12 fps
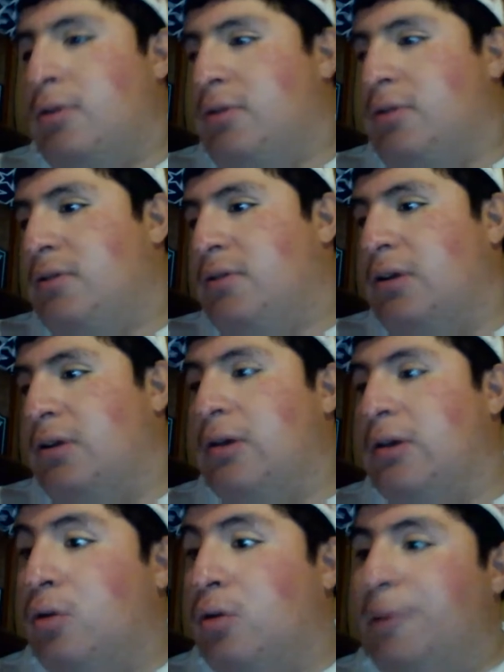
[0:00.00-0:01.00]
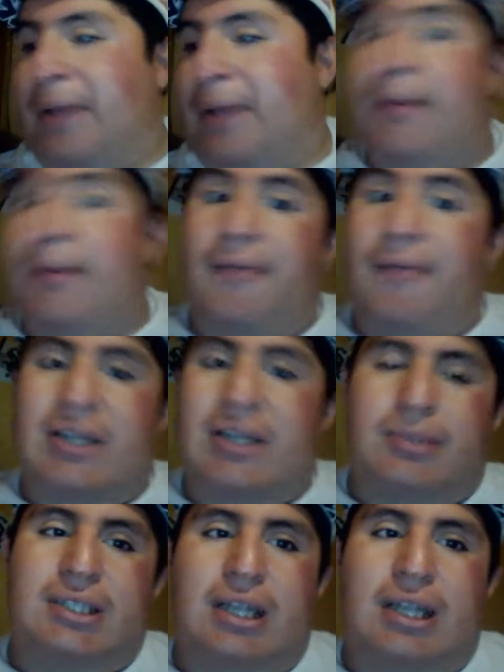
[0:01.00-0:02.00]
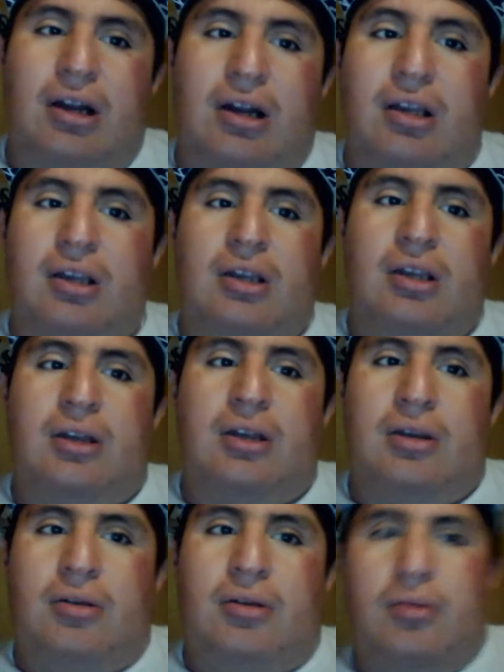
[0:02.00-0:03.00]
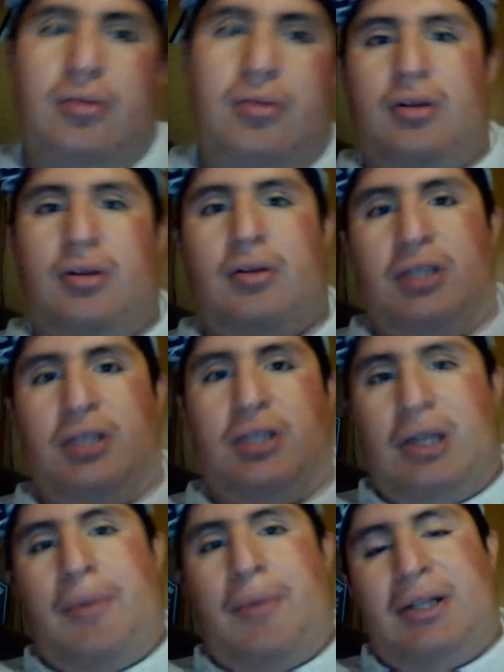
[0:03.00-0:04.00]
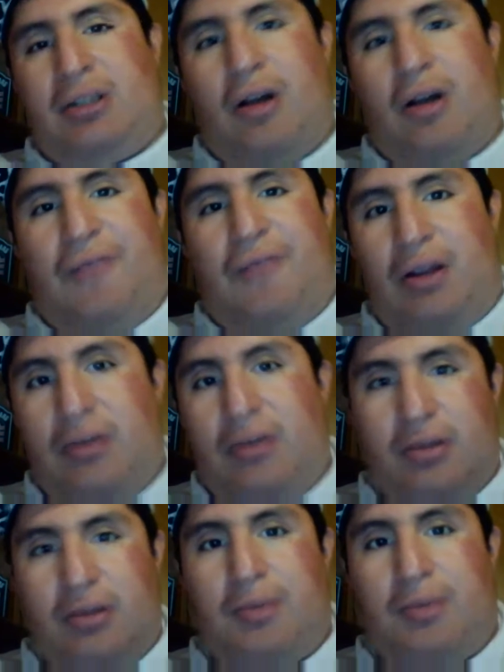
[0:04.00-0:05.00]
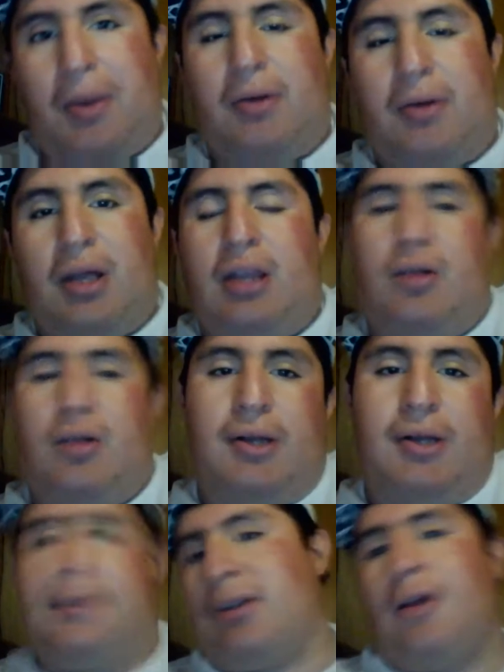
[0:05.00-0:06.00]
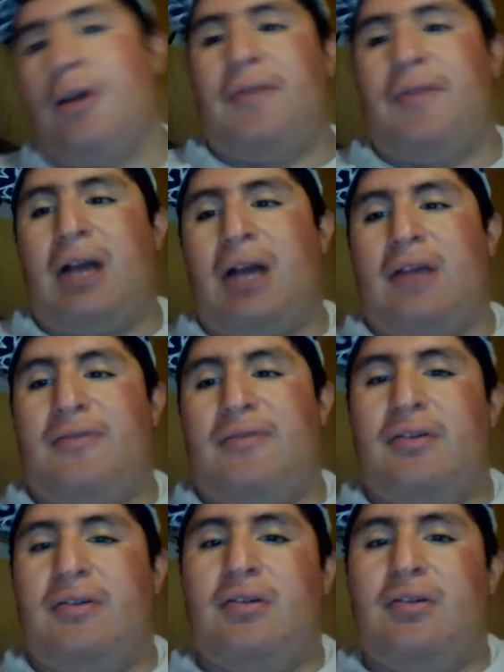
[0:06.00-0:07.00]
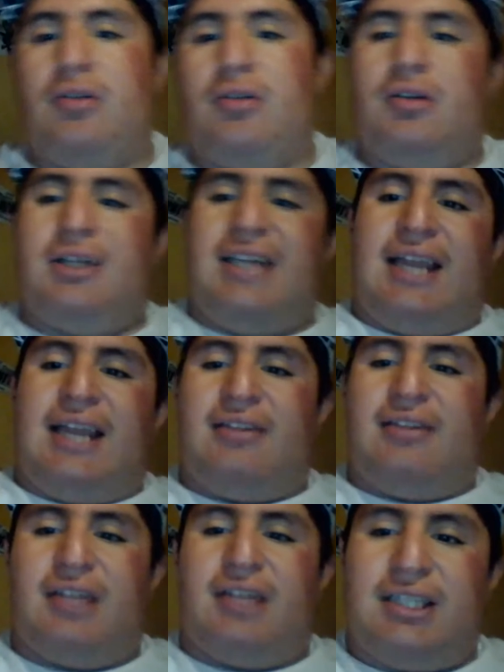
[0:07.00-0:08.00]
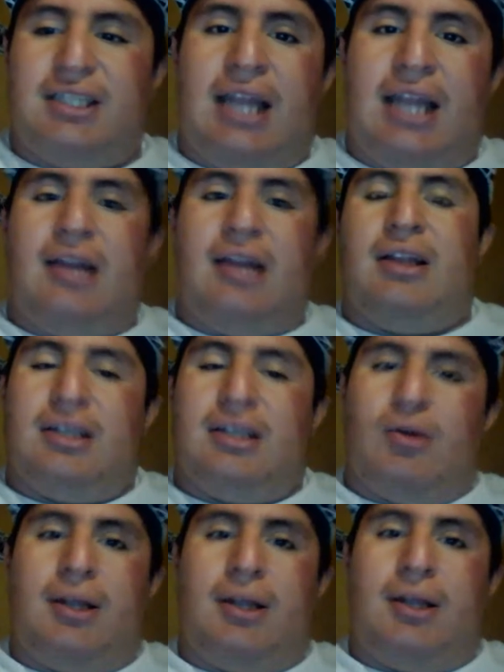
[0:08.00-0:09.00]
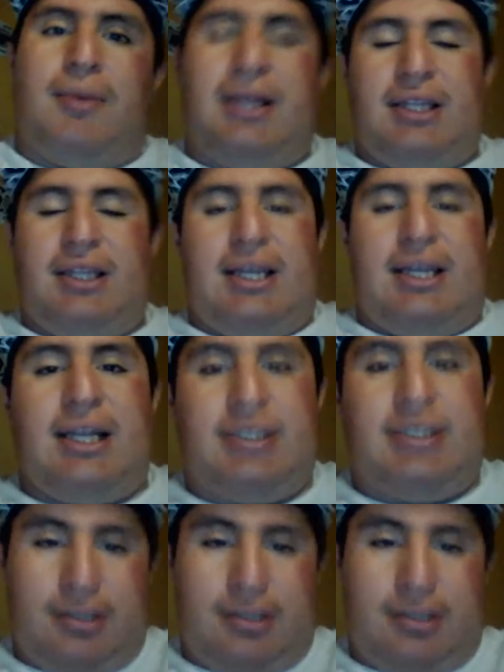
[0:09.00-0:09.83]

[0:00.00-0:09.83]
So you who became the investments later on? Jerry Payton is a Cubs fan. Well, he's a Cubs fan, kind of. Get into it. Daily, Walter Payton, Daily's.